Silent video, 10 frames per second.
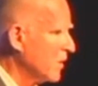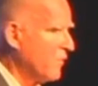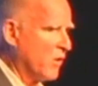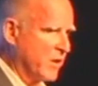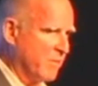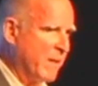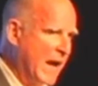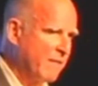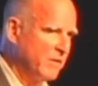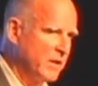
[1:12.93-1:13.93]
You've heard of the
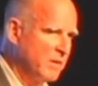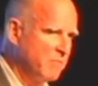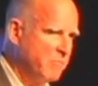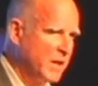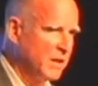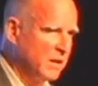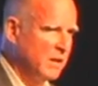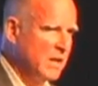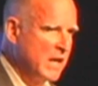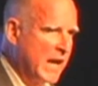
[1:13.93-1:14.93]
Pavley
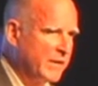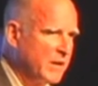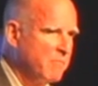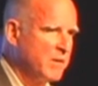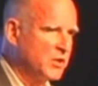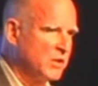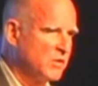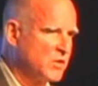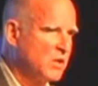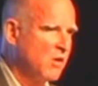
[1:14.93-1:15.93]
bill and the
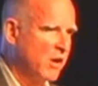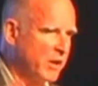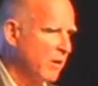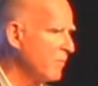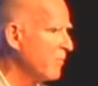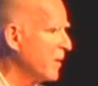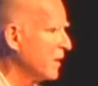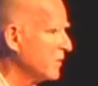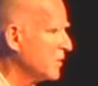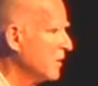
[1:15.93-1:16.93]
emissions on
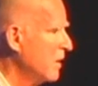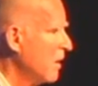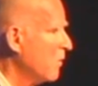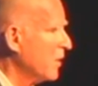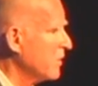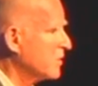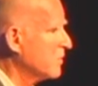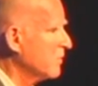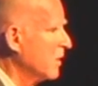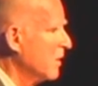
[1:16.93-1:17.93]
automobiles? Well,
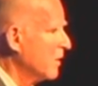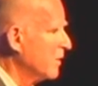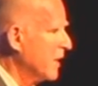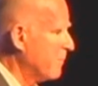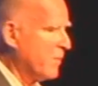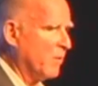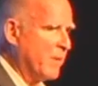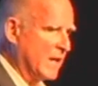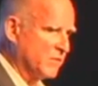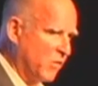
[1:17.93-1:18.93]
that bill
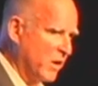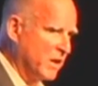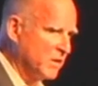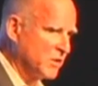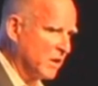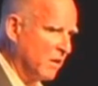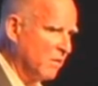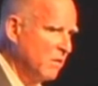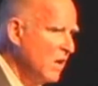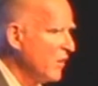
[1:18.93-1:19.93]
passed 4 years
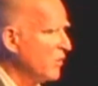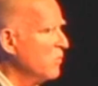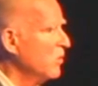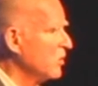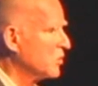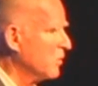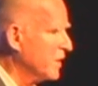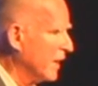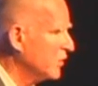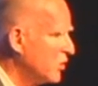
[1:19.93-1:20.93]
ago, the rules
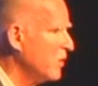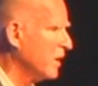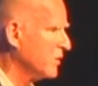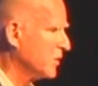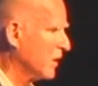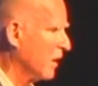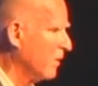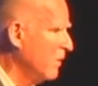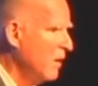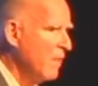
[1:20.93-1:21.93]
were done 2 years
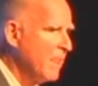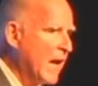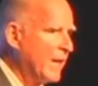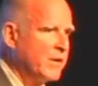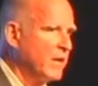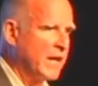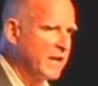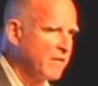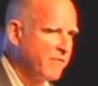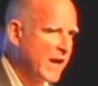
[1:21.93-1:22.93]
ago, and they're not
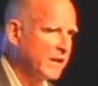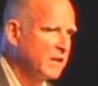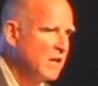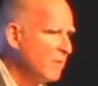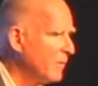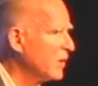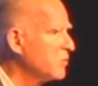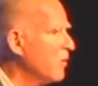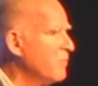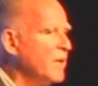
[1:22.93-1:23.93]
in effect
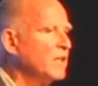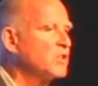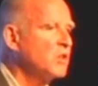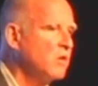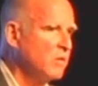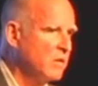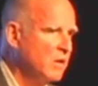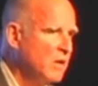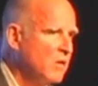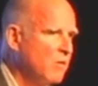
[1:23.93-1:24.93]
because we're being
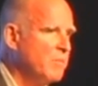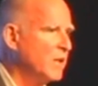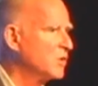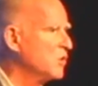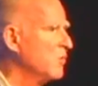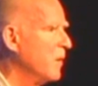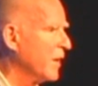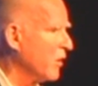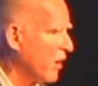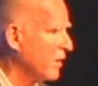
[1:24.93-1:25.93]
sued. We're being sued
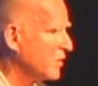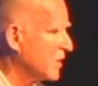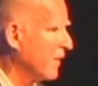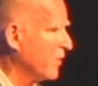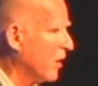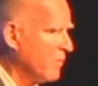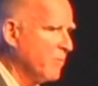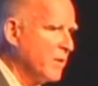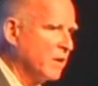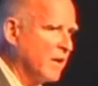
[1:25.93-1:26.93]
by the 7
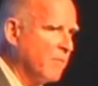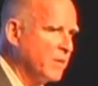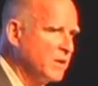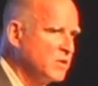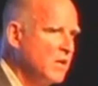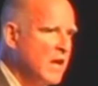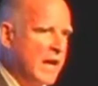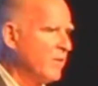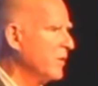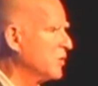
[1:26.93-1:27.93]
automobile companies,
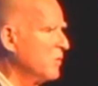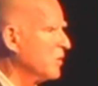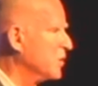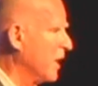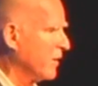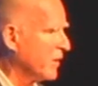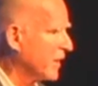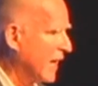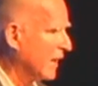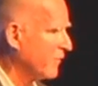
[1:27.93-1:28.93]
and they're suing us not only
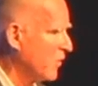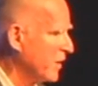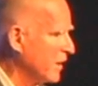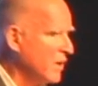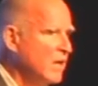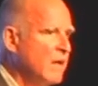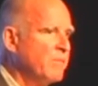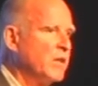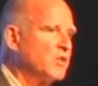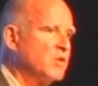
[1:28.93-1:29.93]
in California,
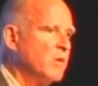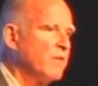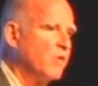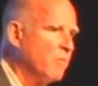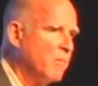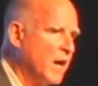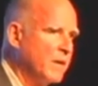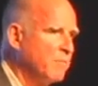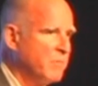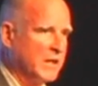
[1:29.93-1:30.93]
they're suing
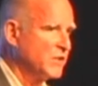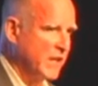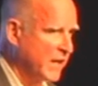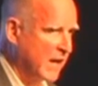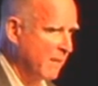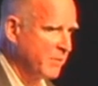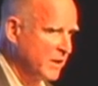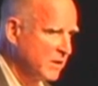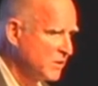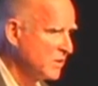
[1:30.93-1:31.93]
Vermont because they
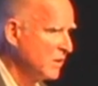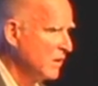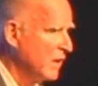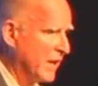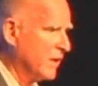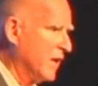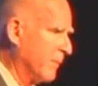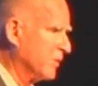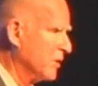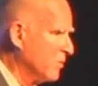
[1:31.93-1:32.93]
copied us and
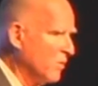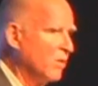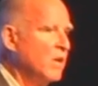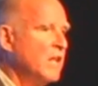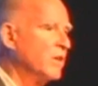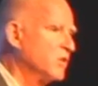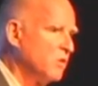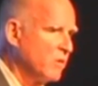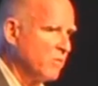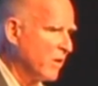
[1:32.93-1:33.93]
adopted the rule. They're
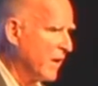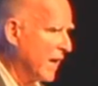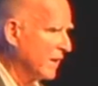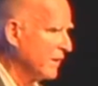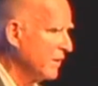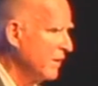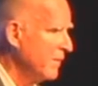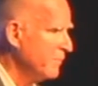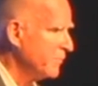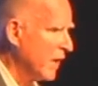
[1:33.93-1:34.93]
suing Rhode Island,
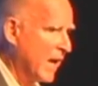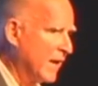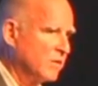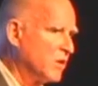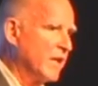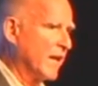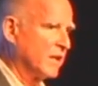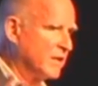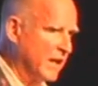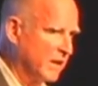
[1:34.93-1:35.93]
and so
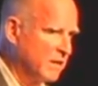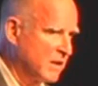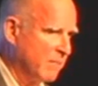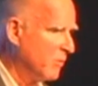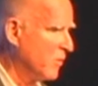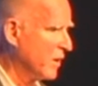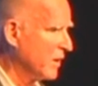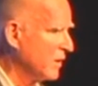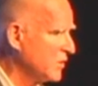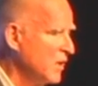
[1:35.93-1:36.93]
that could take a couple more
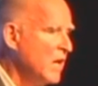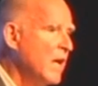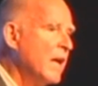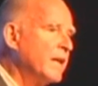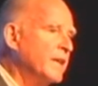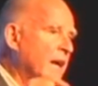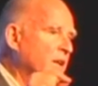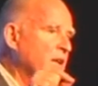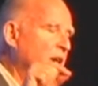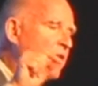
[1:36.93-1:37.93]
years.
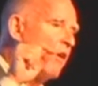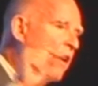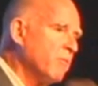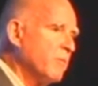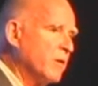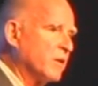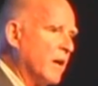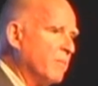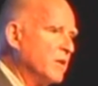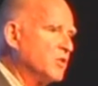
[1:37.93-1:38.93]
Not only are the automobile
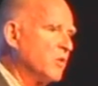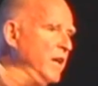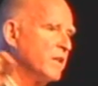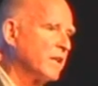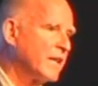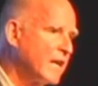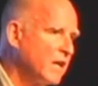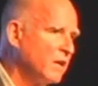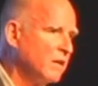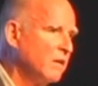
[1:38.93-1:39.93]
companies trying to
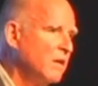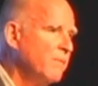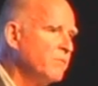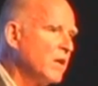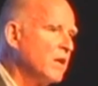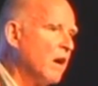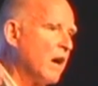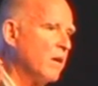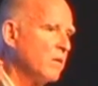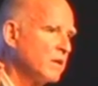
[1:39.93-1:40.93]
kill
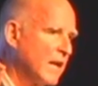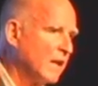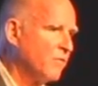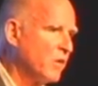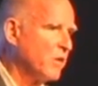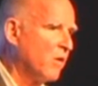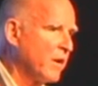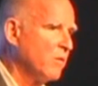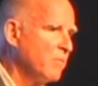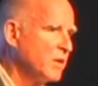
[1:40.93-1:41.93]
our California
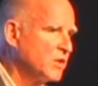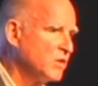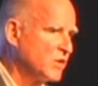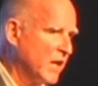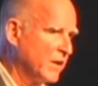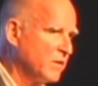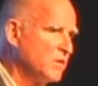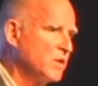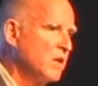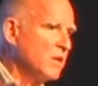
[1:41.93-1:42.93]
auto emission
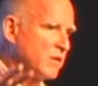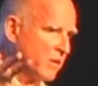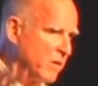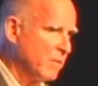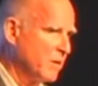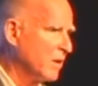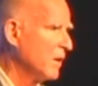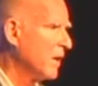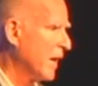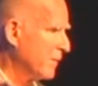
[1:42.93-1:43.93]
standards that are
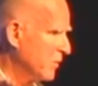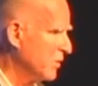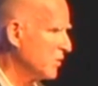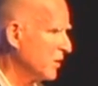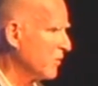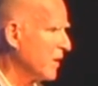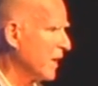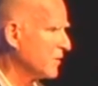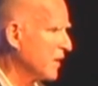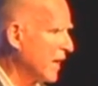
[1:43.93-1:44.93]
aiming at reducing
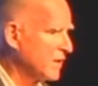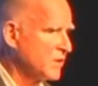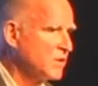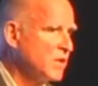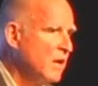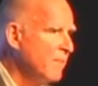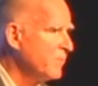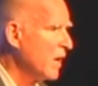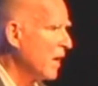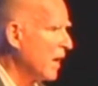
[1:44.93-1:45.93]
greenhouse gases,
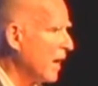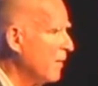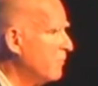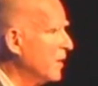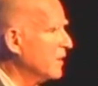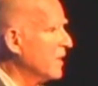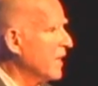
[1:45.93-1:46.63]
but